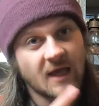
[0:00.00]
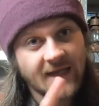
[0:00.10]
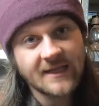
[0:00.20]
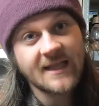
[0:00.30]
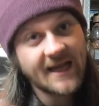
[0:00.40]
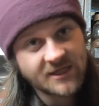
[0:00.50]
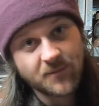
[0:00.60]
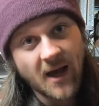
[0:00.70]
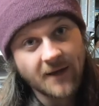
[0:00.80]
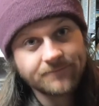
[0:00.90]
and in the next
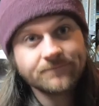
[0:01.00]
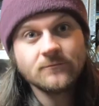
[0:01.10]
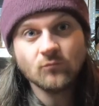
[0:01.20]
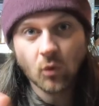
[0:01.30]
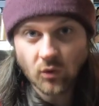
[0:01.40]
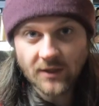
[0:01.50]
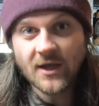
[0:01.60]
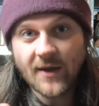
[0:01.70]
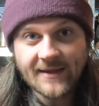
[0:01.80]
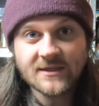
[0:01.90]
part, we'll learn how
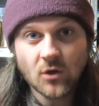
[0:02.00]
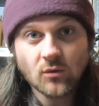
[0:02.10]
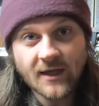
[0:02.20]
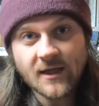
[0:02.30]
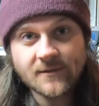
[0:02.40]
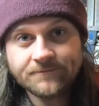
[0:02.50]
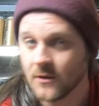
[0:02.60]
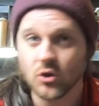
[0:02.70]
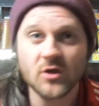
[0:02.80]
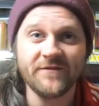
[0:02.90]
to edit it all together.
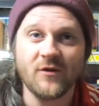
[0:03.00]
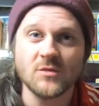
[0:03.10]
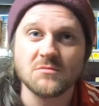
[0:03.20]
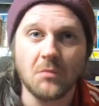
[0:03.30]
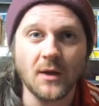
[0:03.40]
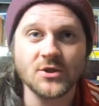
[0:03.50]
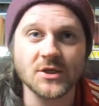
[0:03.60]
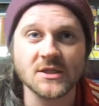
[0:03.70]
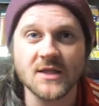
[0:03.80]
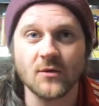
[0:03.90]
You can film as much or
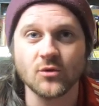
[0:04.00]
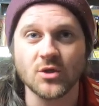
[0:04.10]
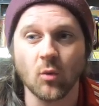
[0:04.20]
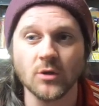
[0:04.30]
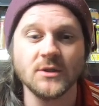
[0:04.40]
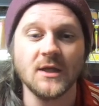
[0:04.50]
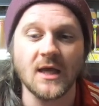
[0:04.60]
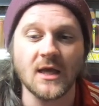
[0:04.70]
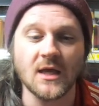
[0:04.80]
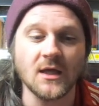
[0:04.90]
as little as you want.
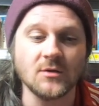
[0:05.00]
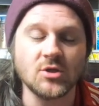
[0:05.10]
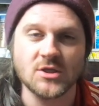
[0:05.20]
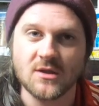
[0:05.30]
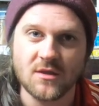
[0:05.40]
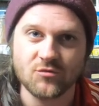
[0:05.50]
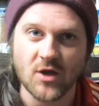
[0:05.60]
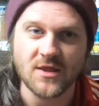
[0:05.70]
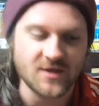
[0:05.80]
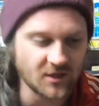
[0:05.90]
Just
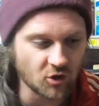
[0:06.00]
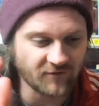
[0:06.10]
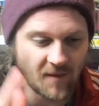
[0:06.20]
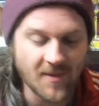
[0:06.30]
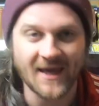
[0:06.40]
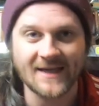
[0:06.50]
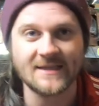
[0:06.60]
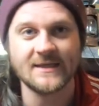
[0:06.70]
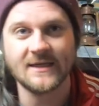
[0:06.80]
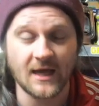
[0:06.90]
try and think of a
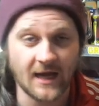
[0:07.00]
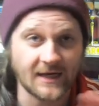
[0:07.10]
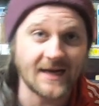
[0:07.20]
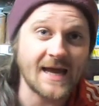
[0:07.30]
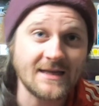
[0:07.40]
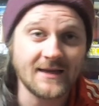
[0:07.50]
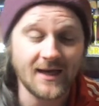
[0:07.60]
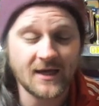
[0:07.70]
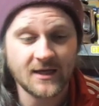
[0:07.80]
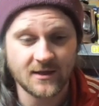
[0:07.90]
beginning and an end.
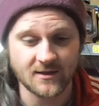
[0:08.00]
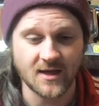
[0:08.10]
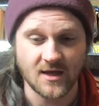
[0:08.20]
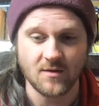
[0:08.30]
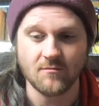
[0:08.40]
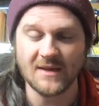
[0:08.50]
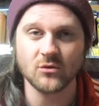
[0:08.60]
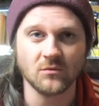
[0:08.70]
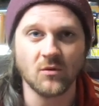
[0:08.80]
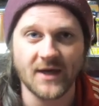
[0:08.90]
The
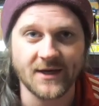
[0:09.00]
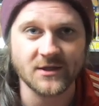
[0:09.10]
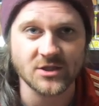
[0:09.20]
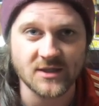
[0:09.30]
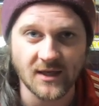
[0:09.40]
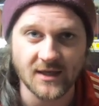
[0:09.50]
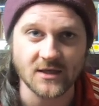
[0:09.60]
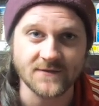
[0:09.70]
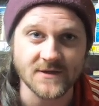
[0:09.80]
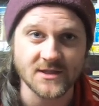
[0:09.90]
middle will kind of just take care
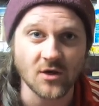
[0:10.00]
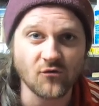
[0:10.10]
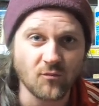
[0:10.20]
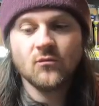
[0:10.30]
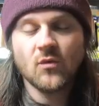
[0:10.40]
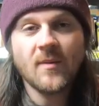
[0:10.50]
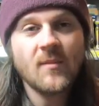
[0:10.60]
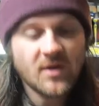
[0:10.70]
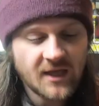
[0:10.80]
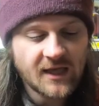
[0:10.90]
of itself.
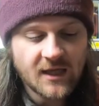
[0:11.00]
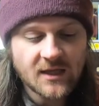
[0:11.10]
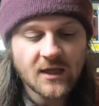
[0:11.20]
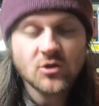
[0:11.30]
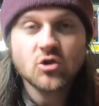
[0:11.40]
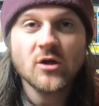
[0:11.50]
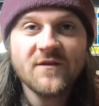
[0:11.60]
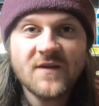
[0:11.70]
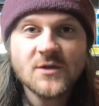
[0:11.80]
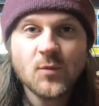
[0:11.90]
Remember, you can join the
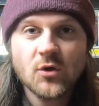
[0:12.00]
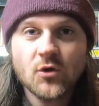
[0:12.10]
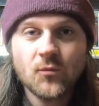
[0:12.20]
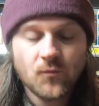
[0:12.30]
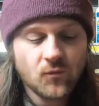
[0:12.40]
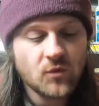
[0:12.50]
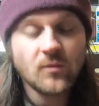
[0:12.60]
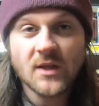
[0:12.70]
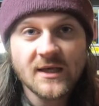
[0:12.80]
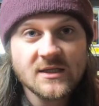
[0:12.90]
Facebook group. There'll be
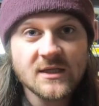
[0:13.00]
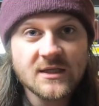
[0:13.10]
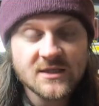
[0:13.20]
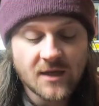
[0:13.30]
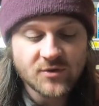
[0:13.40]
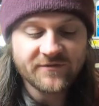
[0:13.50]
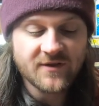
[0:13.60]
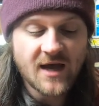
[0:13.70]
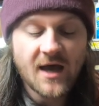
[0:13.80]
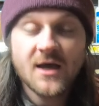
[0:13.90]
links in the description for
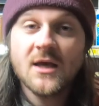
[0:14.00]
that.